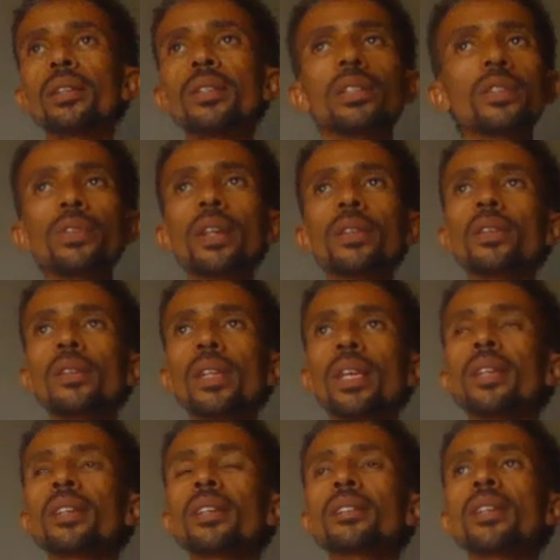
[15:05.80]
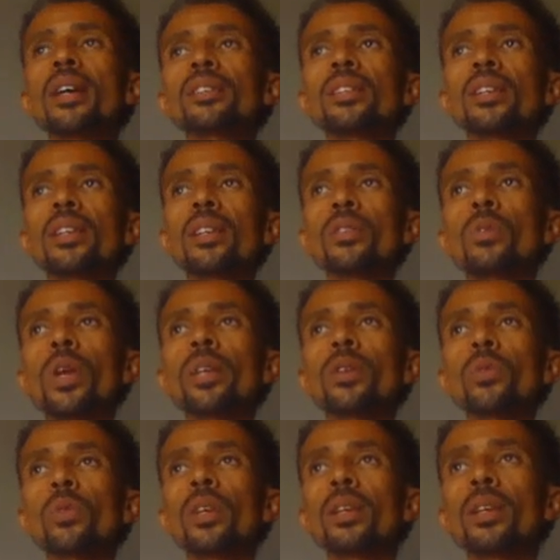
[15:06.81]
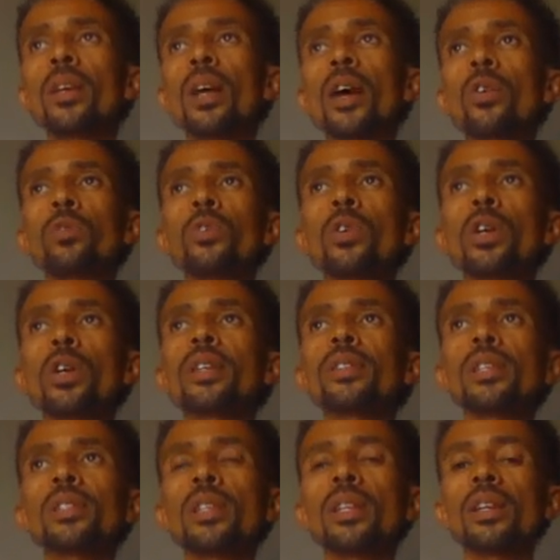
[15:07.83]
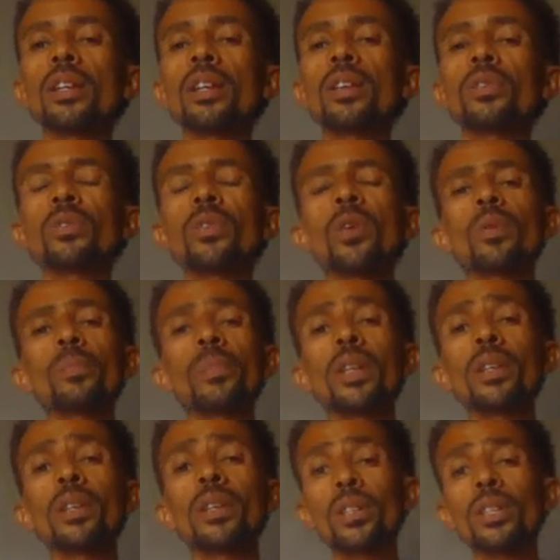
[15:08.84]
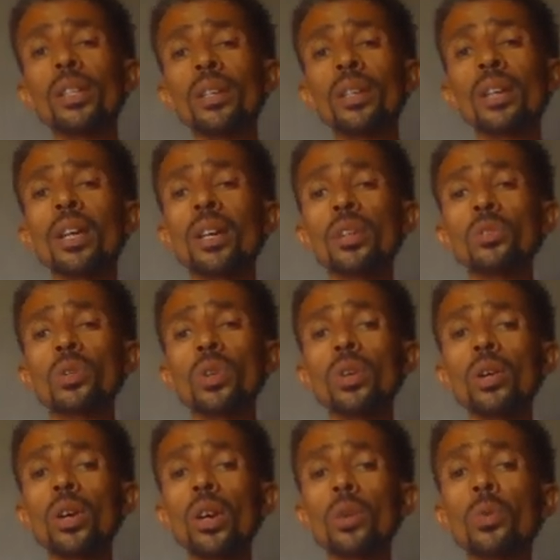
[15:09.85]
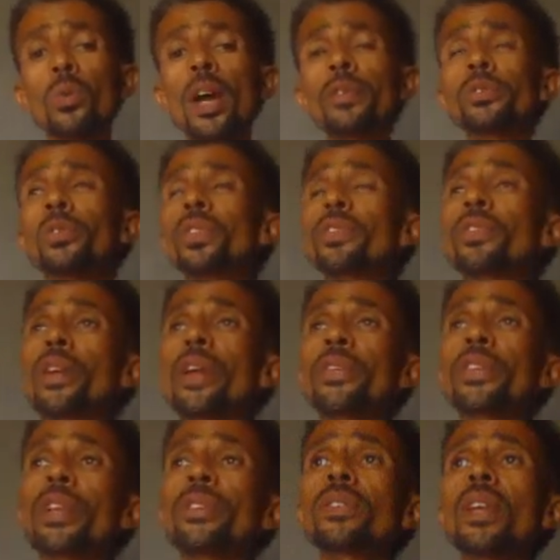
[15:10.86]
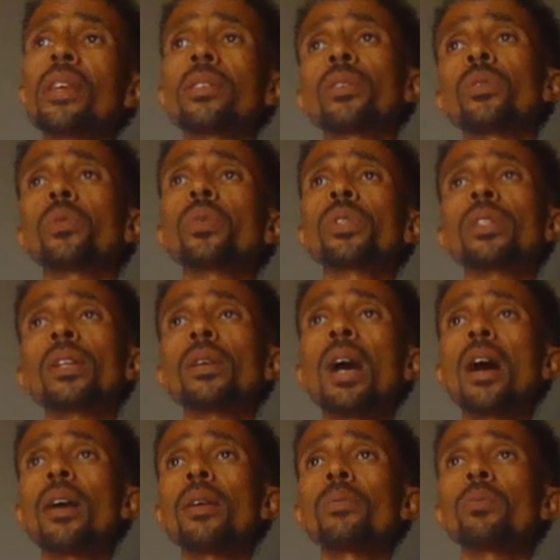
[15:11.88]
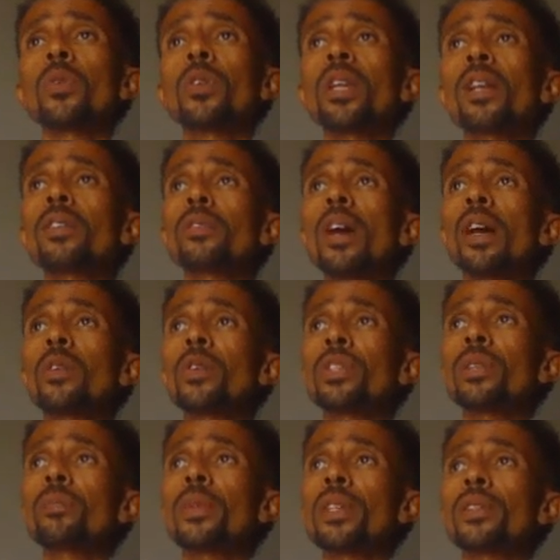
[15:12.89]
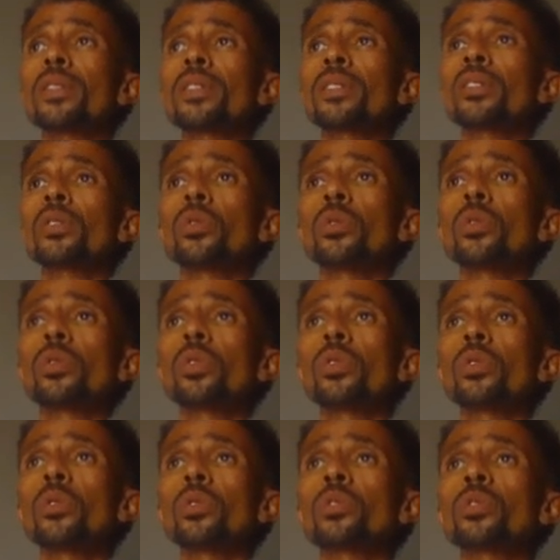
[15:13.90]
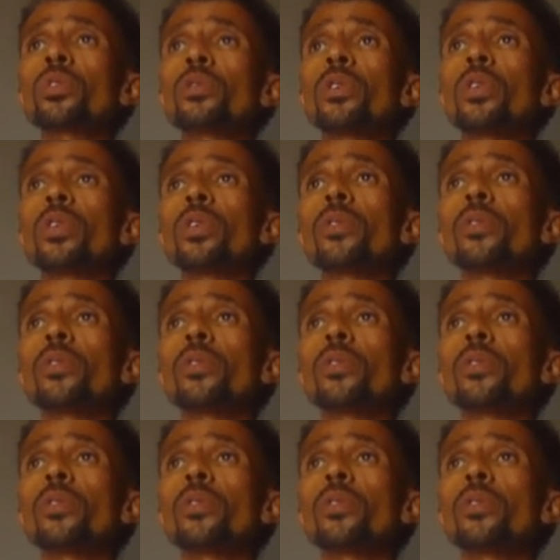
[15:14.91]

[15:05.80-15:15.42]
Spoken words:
Different techniques are there when our focus is for prediction. So we have to differentiate that which model evaluation metrics you used for